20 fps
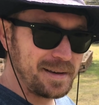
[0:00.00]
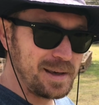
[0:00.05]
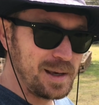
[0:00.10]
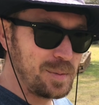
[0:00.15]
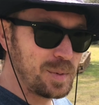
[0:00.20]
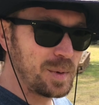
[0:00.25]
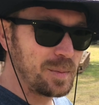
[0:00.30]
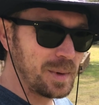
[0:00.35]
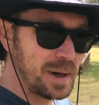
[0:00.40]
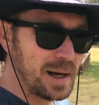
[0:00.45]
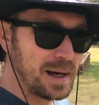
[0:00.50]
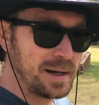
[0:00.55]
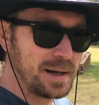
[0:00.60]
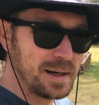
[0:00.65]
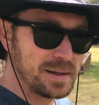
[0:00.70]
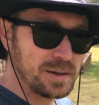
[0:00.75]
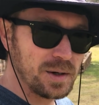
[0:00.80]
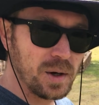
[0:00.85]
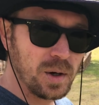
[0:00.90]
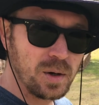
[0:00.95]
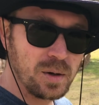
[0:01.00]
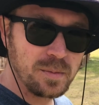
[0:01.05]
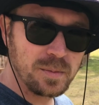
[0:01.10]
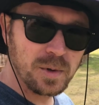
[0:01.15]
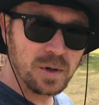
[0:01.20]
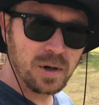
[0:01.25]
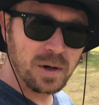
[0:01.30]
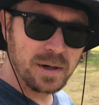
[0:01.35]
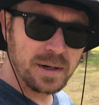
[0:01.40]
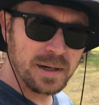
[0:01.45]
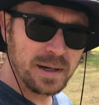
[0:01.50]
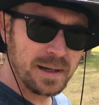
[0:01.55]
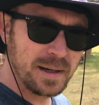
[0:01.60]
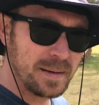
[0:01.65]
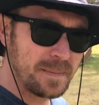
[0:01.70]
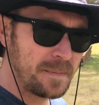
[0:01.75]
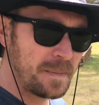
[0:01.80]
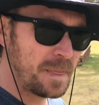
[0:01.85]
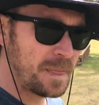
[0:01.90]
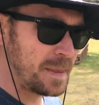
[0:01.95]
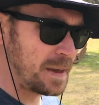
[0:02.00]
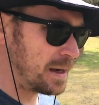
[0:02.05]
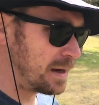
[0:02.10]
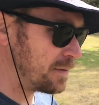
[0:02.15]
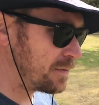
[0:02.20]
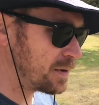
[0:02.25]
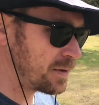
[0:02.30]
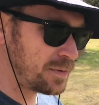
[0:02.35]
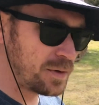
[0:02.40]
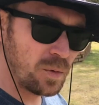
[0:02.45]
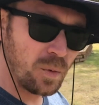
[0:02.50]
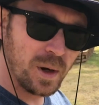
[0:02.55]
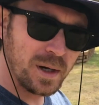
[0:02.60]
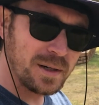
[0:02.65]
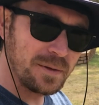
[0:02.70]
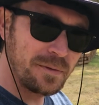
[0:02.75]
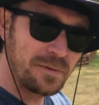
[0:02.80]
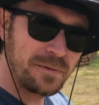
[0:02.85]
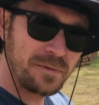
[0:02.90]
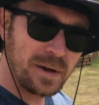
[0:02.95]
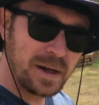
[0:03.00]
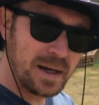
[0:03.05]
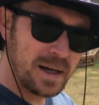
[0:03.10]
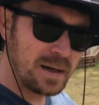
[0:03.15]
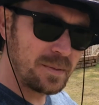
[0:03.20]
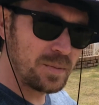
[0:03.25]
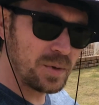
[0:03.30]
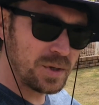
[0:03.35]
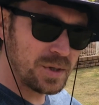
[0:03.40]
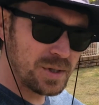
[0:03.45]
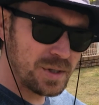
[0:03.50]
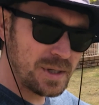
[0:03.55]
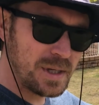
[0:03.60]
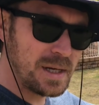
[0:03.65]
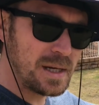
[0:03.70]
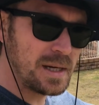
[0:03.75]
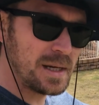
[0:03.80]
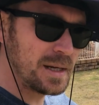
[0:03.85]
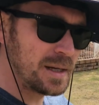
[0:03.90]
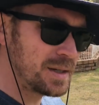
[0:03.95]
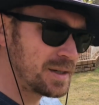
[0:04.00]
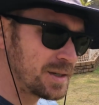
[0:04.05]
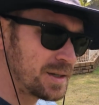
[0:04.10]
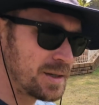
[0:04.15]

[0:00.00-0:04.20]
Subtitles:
in mind, as a home gardener, even if you want a fine, pristine,